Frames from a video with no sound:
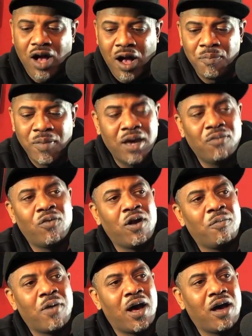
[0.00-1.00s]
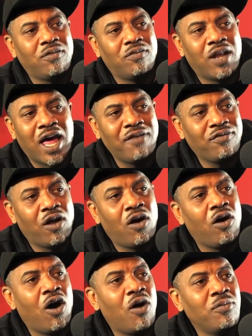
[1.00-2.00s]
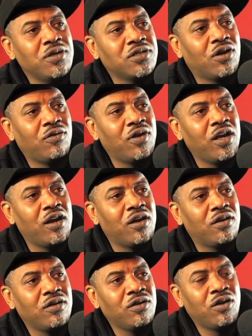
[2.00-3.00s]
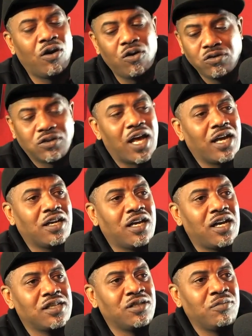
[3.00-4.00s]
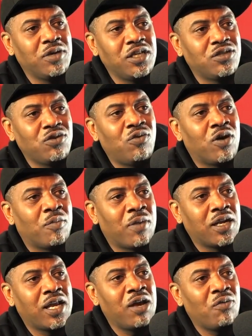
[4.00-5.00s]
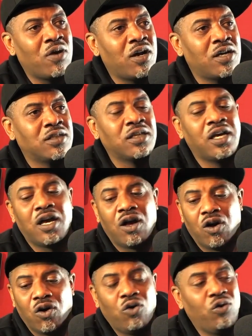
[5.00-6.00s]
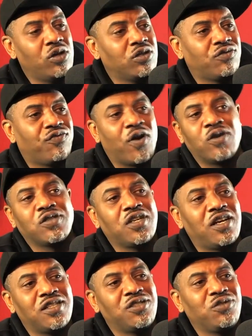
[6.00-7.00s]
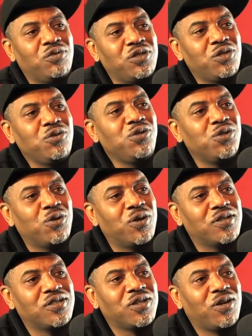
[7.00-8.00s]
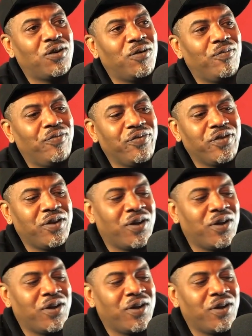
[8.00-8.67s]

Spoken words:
I met one of my lifelong homies over there, who's like a cousin to me too, one of my day ones. Okay. Who was first cousins with Too Short. So, again.